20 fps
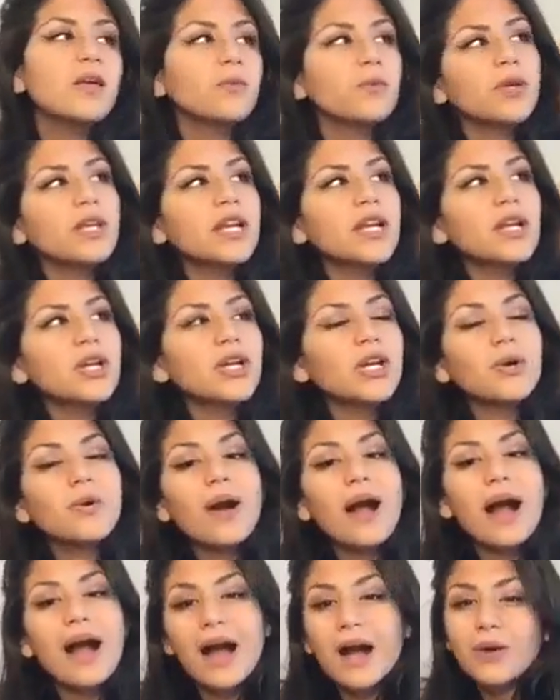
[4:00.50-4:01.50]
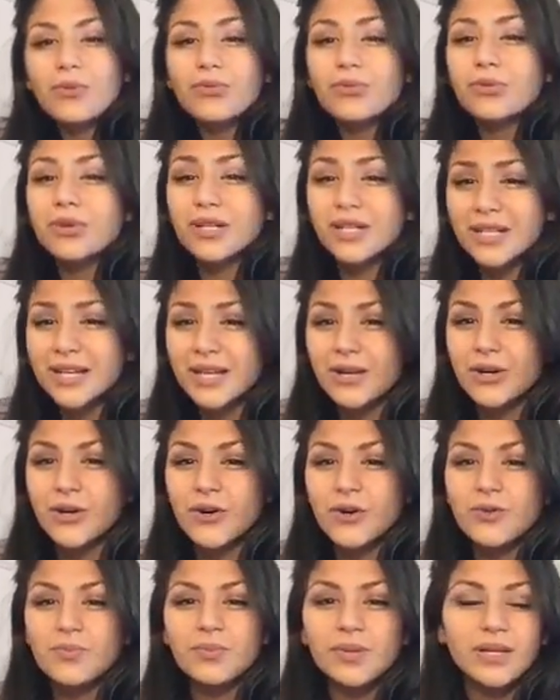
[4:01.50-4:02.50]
we didn't know how we were gonna get home,